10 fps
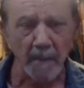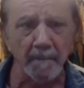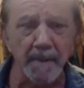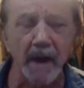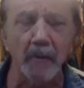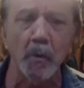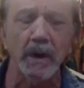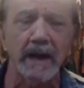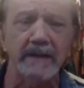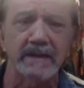But
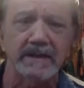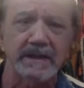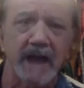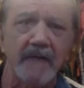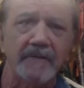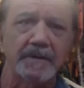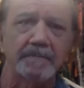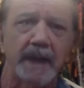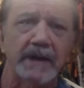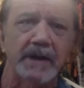what I discovered
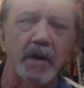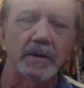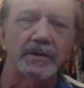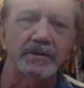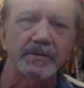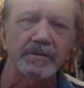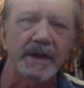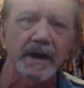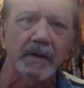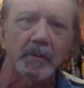by going through
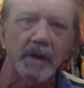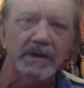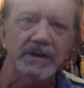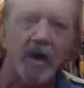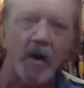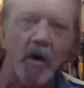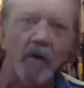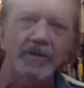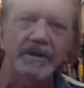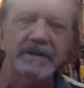there was
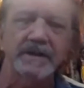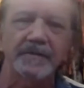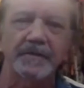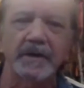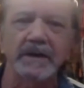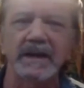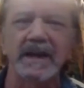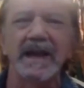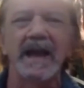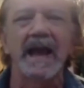all the different
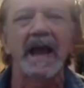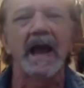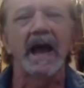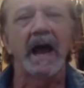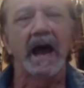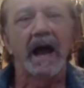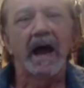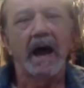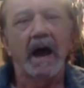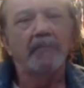
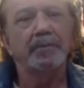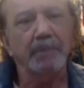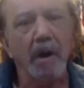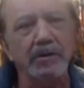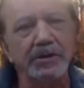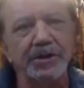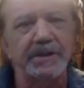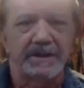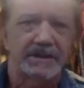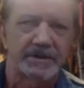
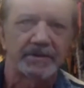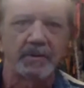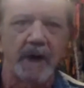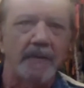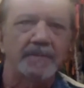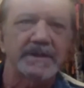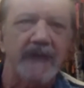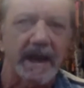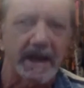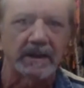approaches to
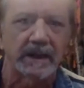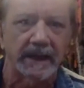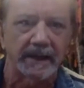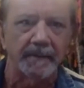upcycling.